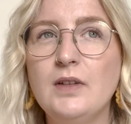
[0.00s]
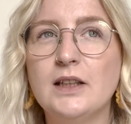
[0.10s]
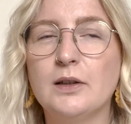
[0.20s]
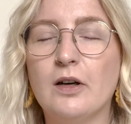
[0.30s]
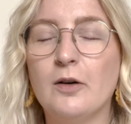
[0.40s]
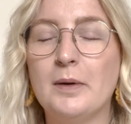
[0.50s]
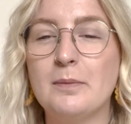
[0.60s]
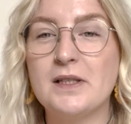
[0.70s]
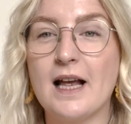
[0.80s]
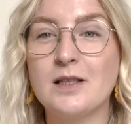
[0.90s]
So I got a bit
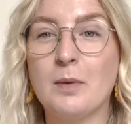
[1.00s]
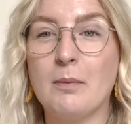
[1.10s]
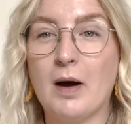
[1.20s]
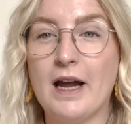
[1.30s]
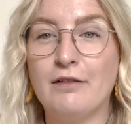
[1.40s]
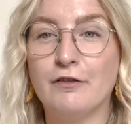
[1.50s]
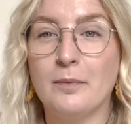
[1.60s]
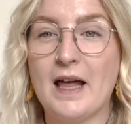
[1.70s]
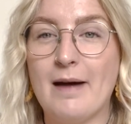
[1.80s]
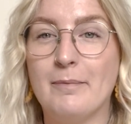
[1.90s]
obsessed by buying from
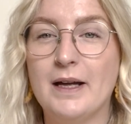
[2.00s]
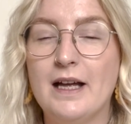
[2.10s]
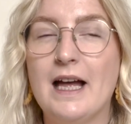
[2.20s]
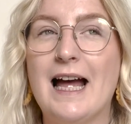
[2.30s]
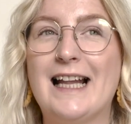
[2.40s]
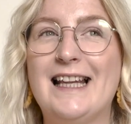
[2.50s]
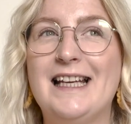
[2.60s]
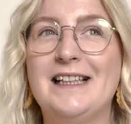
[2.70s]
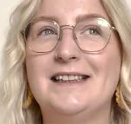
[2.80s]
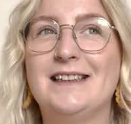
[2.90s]
them, and
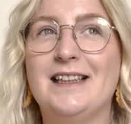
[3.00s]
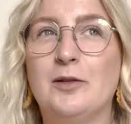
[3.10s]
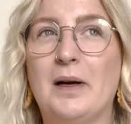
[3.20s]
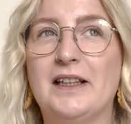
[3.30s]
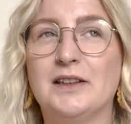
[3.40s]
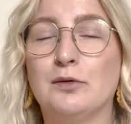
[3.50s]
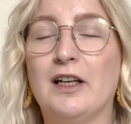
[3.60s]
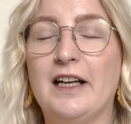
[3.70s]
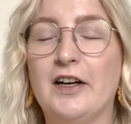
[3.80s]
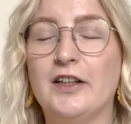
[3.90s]
these needle minders are
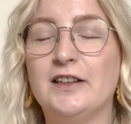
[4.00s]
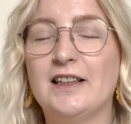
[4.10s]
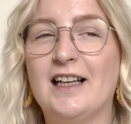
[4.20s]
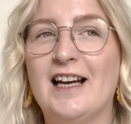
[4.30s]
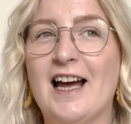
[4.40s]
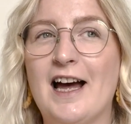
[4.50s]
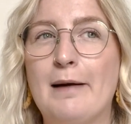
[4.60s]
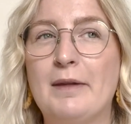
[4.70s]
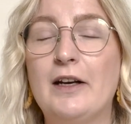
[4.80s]
really good. They're